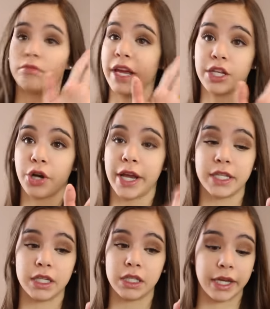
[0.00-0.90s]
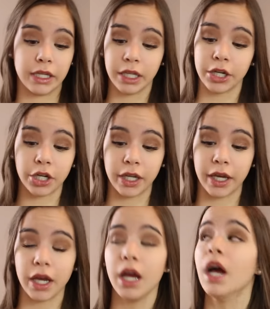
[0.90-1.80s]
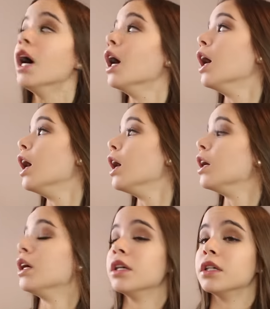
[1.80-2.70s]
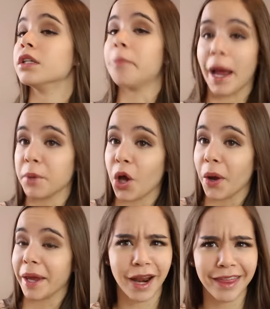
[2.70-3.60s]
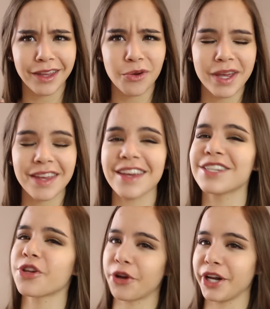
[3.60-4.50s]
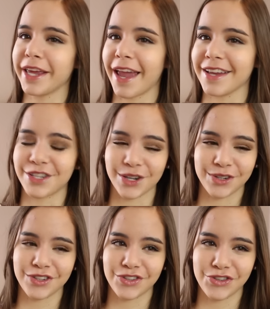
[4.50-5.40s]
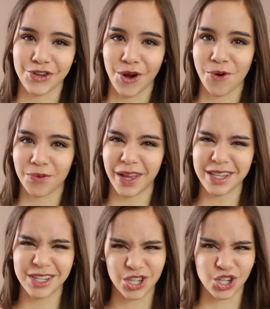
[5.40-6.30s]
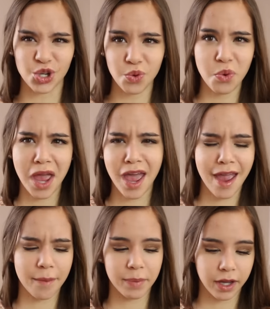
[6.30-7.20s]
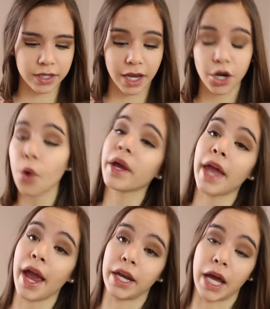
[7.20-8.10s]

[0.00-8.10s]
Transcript: It's crazy, like literally mind-blowing. But I think we can get to 30k soon, so let's do it because I know we can.